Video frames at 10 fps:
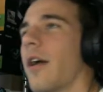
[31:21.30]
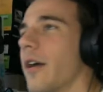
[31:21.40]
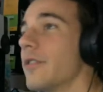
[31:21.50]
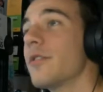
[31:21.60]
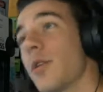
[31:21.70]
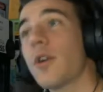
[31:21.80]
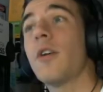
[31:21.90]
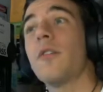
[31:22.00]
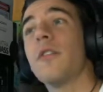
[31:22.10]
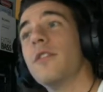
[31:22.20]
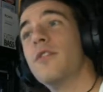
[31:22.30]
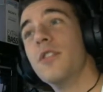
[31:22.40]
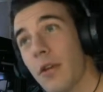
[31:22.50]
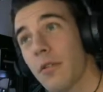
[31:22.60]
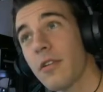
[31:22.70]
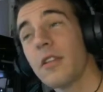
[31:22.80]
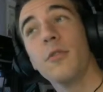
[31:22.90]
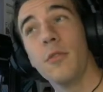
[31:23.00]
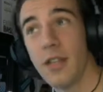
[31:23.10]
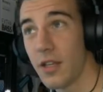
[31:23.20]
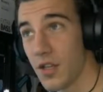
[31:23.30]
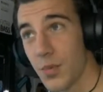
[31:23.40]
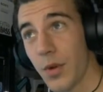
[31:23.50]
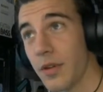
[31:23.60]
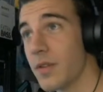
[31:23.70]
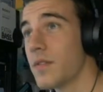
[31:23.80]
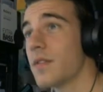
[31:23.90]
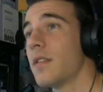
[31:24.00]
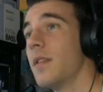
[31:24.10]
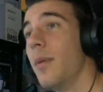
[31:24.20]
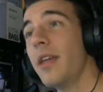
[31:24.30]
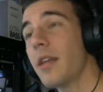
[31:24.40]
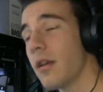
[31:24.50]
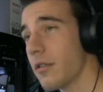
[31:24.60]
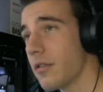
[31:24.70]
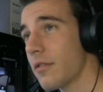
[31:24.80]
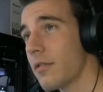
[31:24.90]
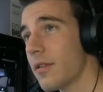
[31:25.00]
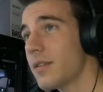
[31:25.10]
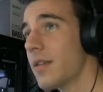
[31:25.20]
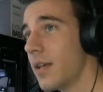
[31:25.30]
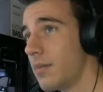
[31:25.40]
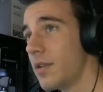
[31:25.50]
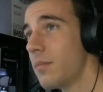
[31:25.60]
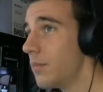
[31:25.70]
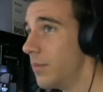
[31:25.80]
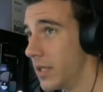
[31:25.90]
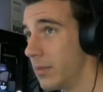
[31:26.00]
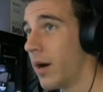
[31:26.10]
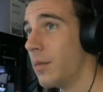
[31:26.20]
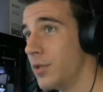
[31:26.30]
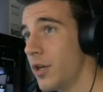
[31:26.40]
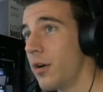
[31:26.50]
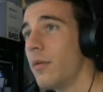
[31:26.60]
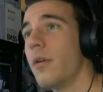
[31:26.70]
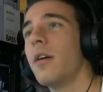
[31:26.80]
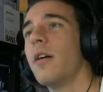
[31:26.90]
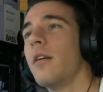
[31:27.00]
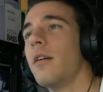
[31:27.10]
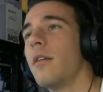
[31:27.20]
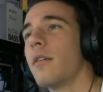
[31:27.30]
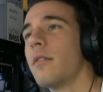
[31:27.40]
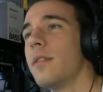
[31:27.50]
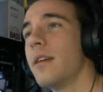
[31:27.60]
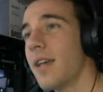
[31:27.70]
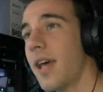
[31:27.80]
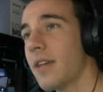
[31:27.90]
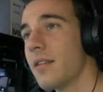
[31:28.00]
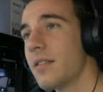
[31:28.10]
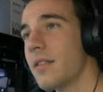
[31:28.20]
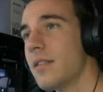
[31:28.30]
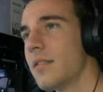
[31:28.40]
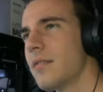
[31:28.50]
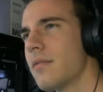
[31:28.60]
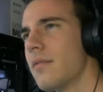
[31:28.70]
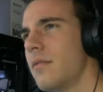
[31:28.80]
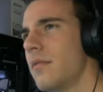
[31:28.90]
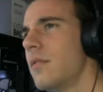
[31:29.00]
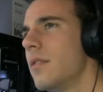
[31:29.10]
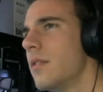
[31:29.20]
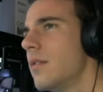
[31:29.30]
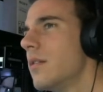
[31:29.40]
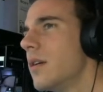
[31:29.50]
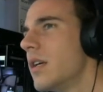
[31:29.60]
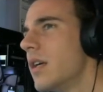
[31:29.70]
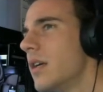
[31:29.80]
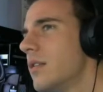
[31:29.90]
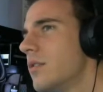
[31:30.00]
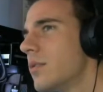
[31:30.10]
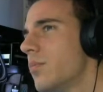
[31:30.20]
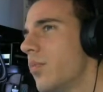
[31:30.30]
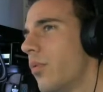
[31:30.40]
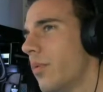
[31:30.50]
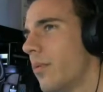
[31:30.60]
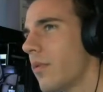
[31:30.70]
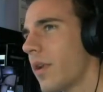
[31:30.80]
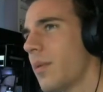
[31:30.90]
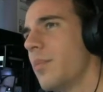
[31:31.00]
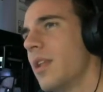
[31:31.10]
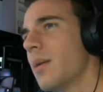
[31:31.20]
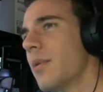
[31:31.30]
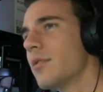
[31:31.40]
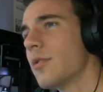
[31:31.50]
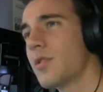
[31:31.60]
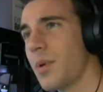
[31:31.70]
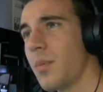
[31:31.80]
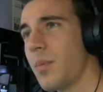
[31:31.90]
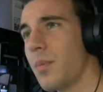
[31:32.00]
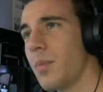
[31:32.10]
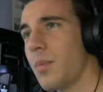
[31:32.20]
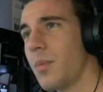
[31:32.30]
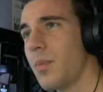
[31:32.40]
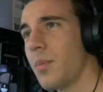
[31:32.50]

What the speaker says: So it's called the Generically Unique Experience. The main character is named Billy Bob Joe. The antagonist is Billy Bob Joe spelled backwards.